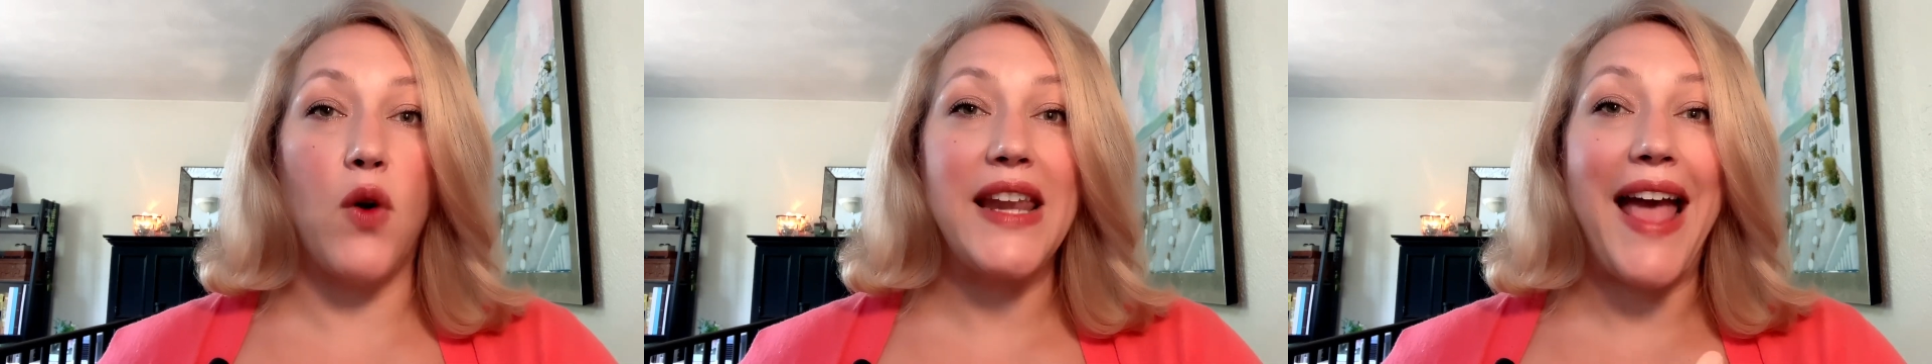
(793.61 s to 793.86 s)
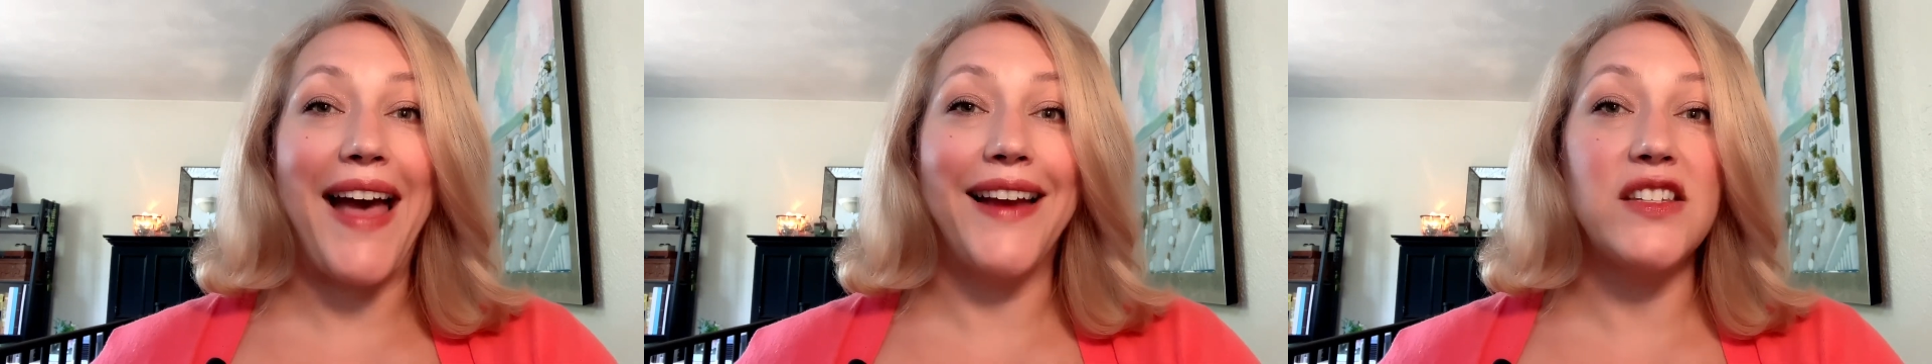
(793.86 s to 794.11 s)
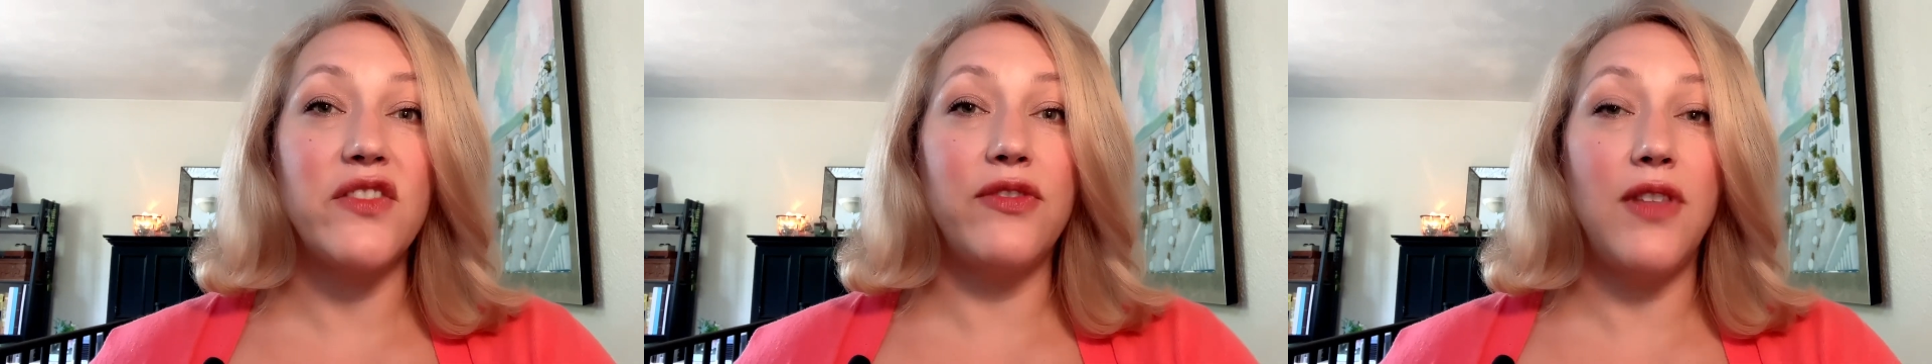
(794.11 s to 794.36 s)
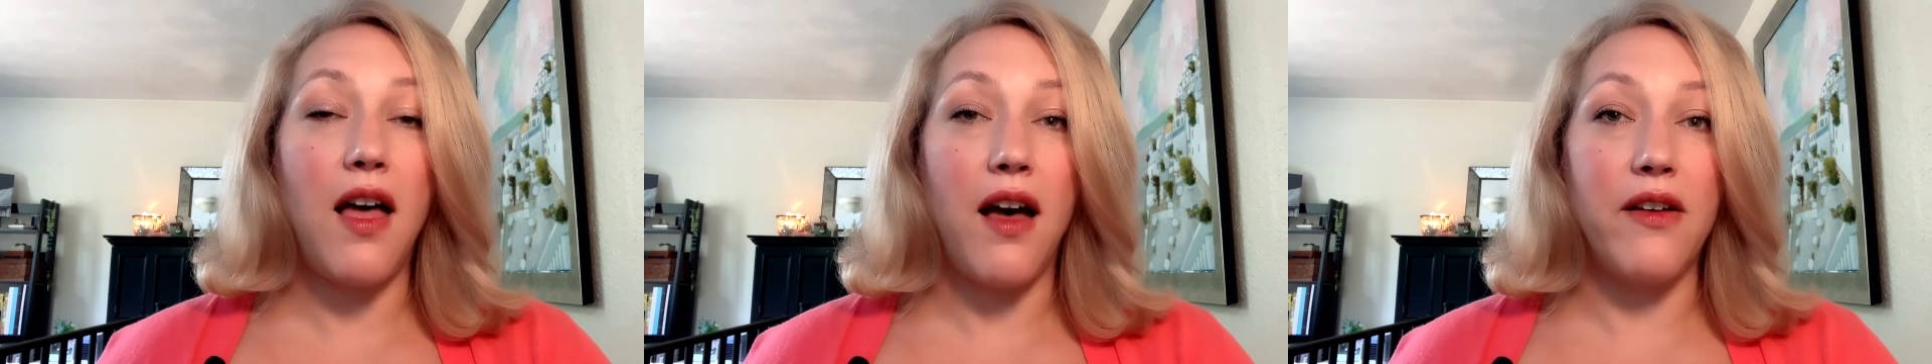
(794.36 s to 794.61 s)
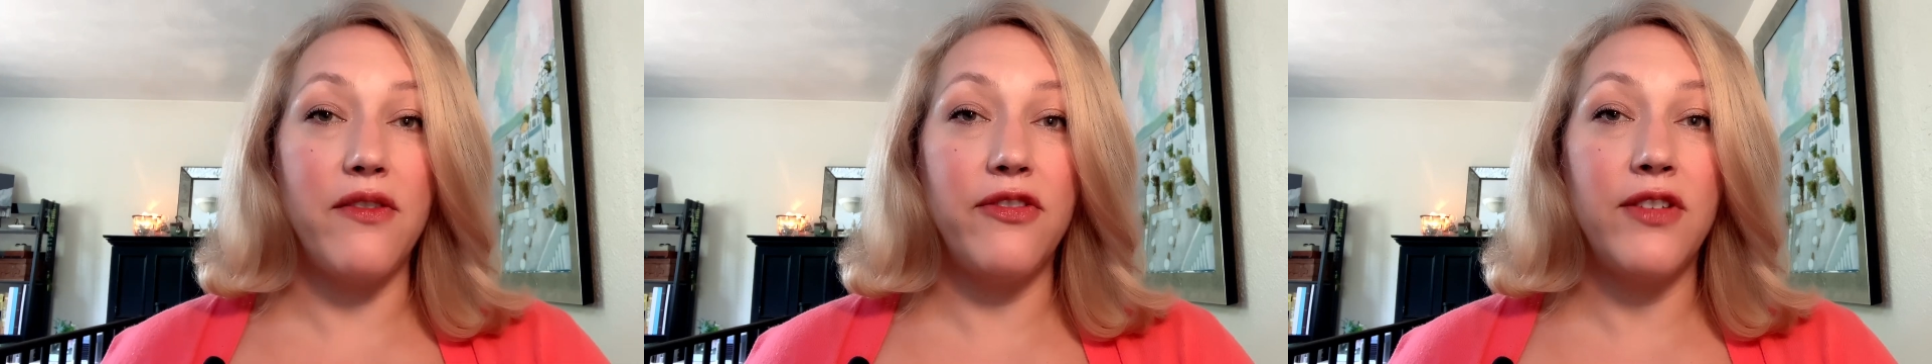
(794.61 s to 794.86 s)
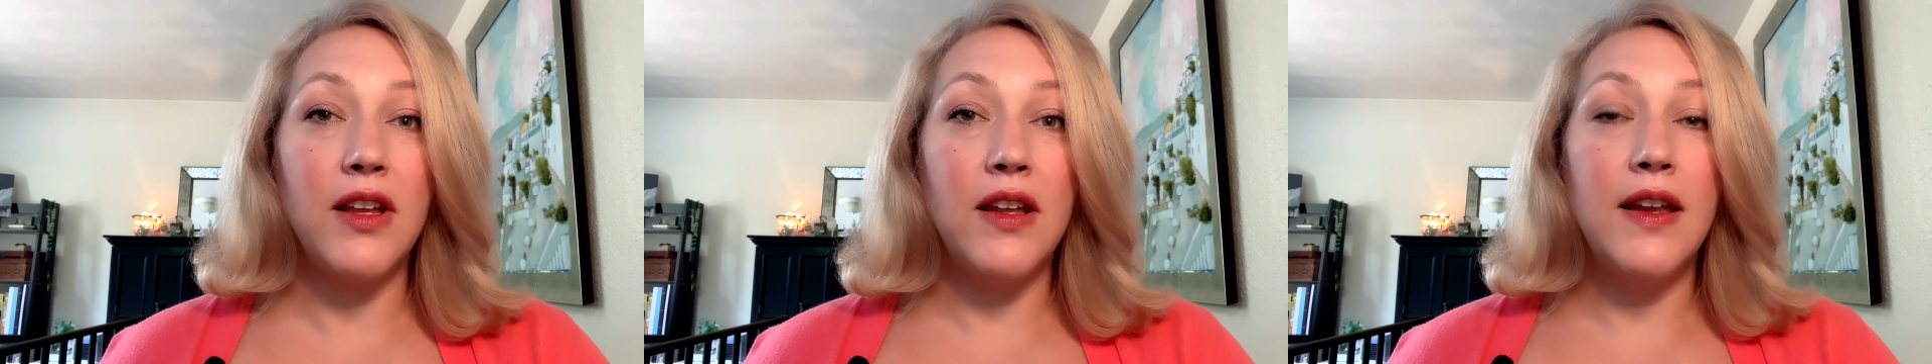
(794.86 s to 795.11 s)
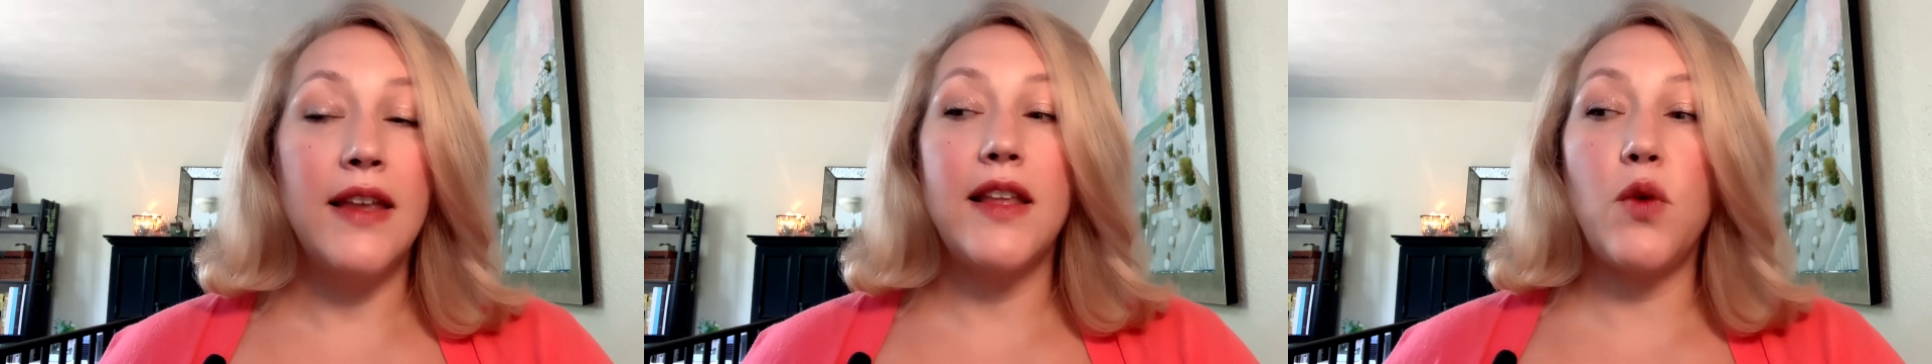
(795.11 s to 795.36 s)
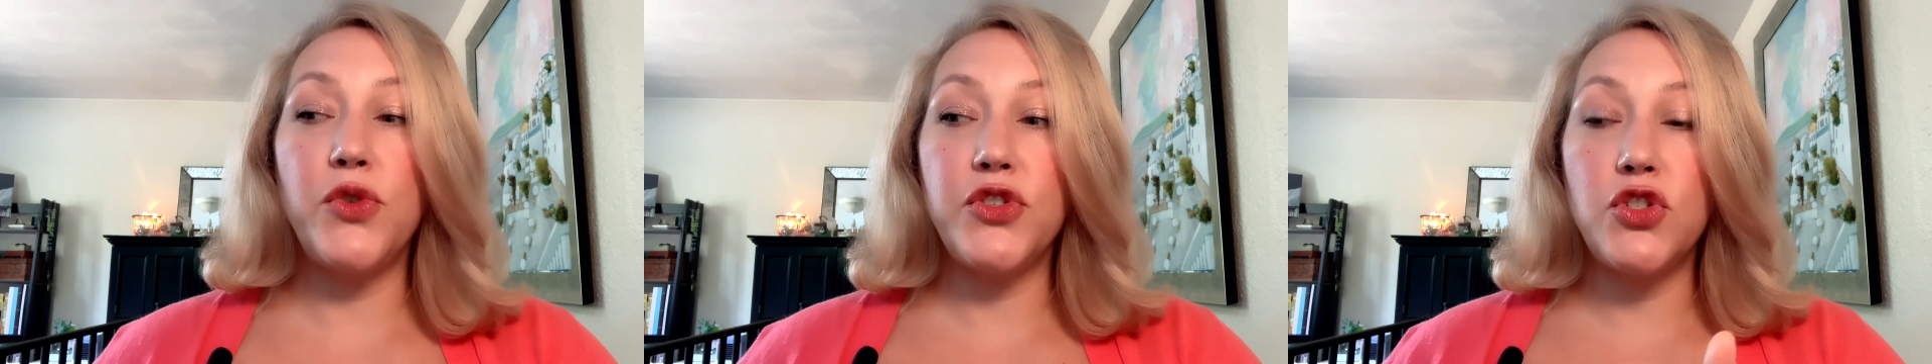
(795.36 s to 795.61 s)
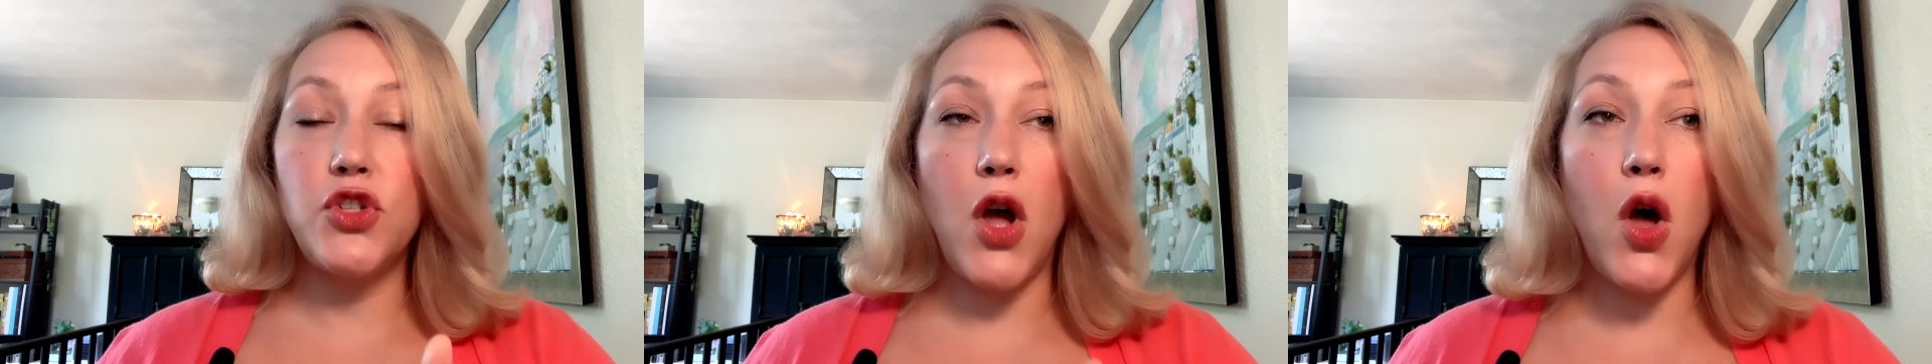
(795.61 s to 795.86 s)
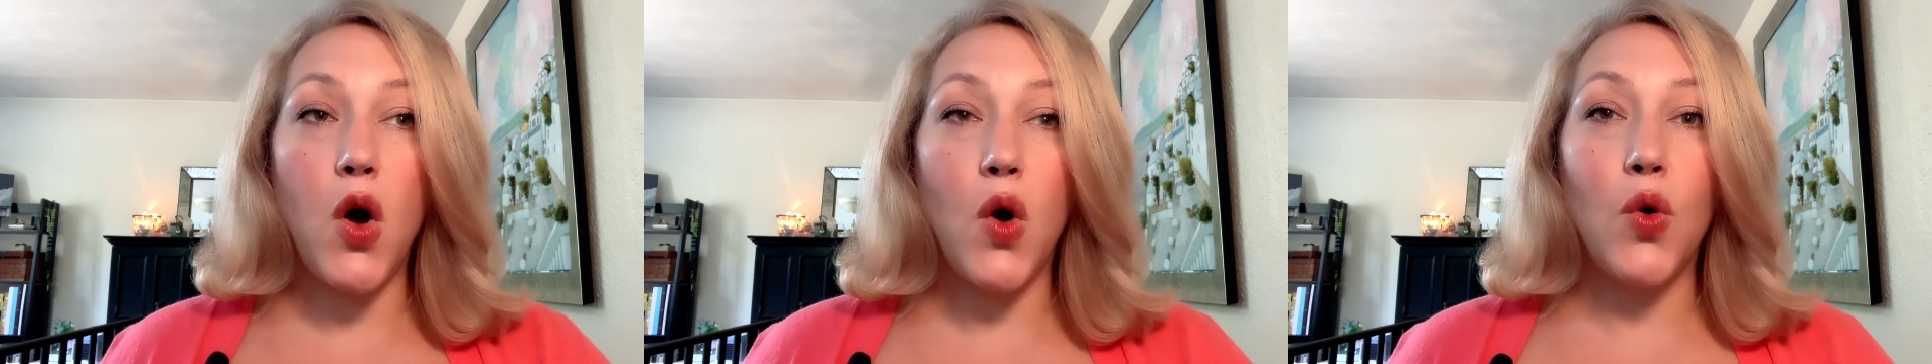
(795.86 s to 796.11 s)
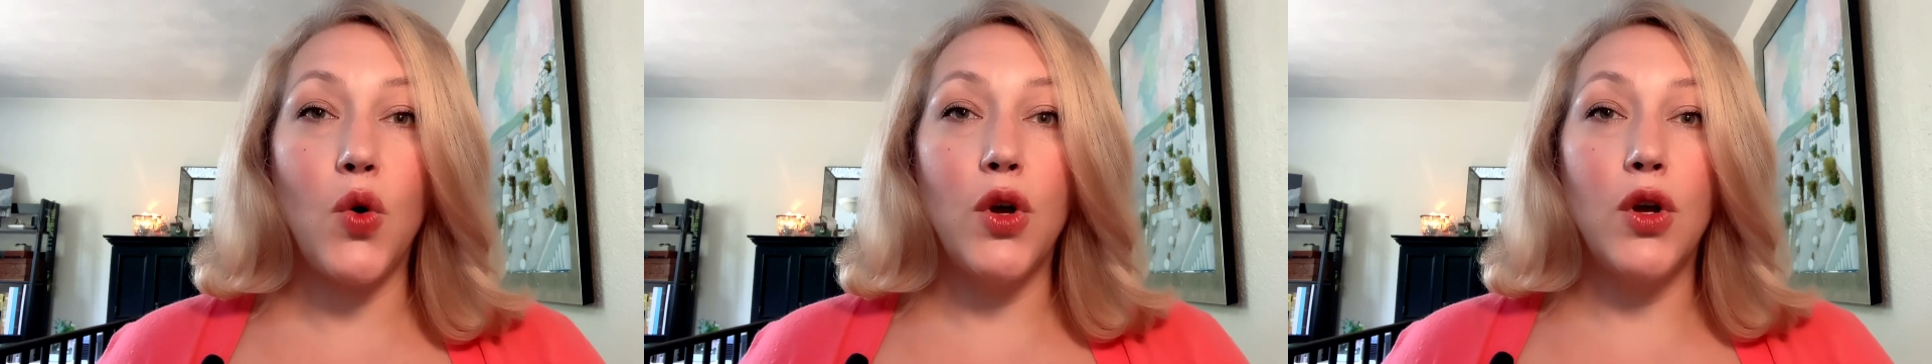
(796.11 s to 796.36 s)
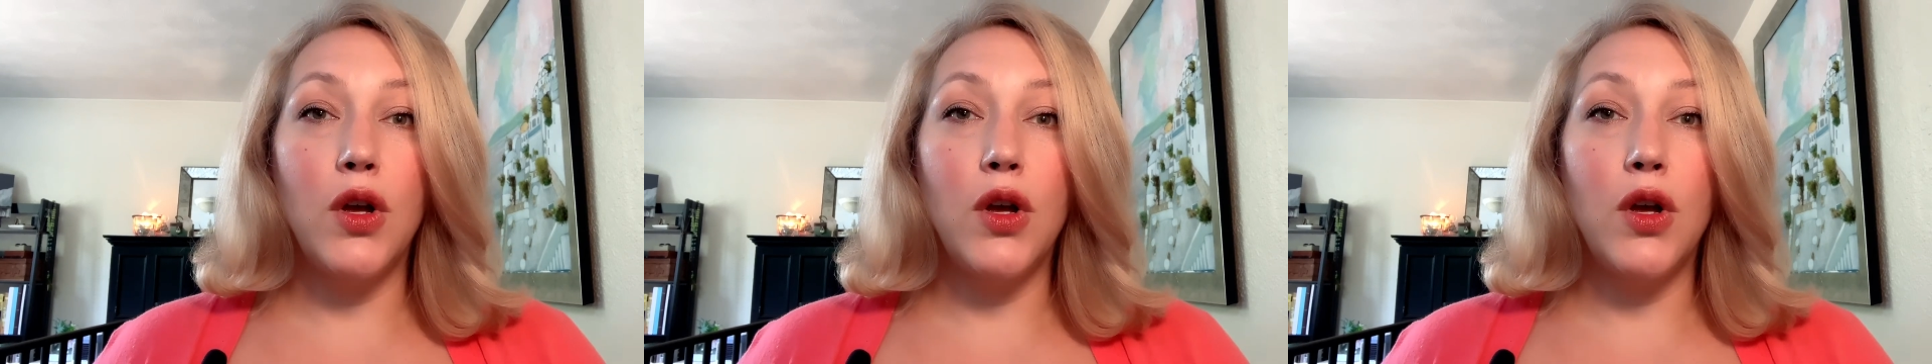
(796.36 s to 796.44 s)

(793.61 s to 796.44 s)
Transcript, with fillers: an act of love that will show